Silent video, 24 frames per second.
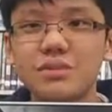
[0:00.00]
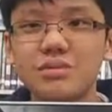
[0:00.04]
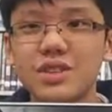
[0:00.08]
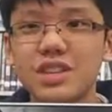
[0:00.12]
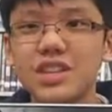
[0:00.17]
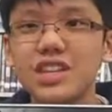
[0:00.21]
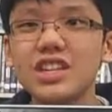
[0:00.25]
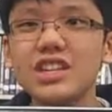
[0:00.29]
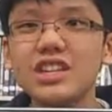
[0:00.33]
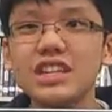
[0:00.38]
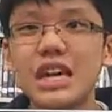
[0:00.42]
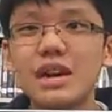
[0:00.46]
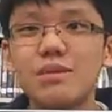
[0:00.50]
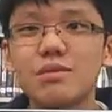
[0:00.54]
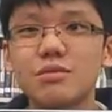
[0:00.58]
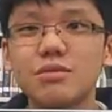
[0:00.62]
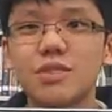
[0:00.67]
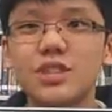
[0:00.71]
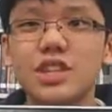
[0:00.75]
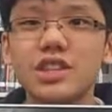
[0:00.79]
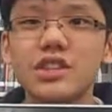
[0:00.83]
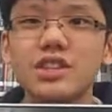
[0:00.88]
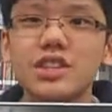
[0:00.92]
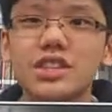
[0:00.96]
being kept
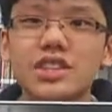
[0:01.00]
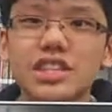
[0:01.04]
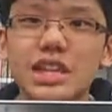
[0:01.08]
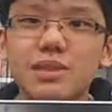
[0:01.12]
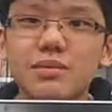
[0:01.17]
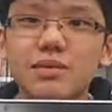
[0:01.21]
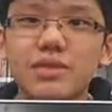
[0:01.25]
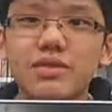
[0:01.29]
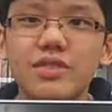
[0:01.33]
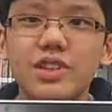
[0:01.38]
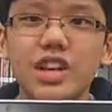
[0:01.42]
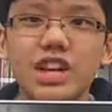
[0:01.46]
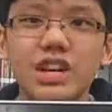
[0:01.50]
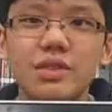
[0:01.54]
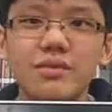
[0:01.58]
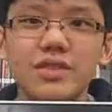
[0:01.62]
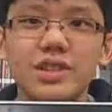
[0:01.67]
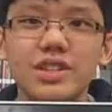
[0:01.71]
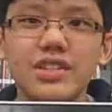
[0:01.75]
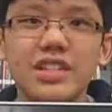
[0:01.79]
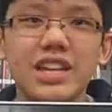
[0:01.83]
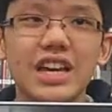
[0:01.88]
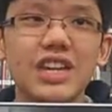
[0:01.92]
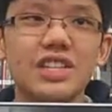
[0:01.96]
within the same
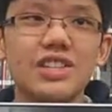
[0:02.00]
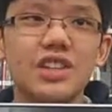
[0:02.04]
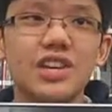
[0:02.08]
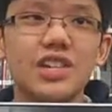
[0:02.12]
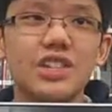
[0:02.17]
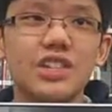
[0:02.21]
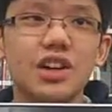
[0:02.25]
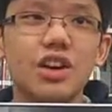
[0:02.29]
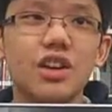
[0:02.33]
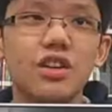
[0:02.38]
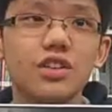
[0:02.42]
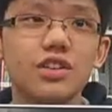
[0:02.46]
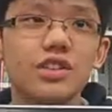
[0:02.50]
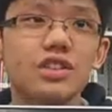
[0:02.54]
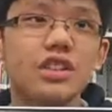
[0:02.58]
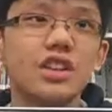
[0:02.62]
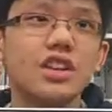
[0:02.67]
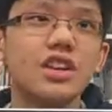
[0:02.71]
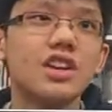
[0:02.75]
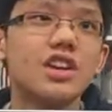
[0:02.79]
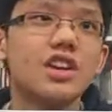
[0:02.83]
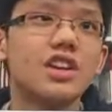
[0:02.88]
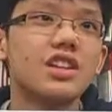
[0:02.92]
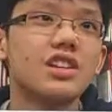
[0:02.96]
environments as adults,
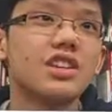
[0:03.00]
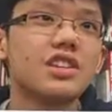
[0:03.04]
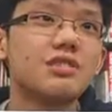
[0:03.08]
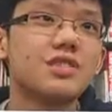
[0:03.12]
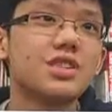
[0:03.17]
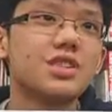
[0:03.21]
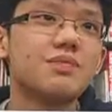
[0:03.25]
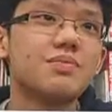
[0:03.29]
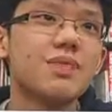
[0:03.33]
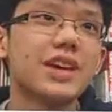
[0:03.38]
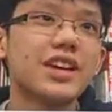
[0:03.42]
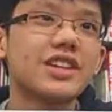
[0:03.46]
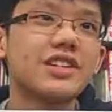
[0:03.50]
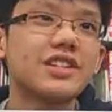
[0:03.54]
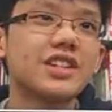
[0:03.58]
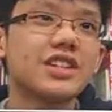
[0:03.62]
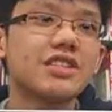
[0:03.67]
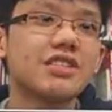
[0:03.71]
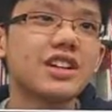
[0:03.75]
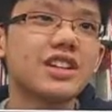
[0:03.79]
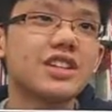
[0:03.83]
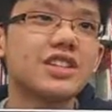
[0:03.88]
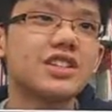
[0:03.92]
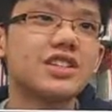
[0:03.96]
which begs the
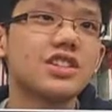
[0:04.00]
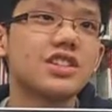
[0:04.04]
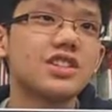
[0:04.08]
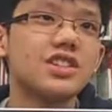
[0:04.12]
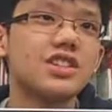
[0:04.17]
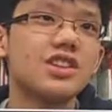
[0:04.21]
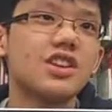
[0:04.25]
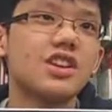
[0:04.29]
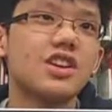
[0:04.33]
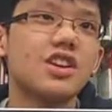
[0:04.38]
question,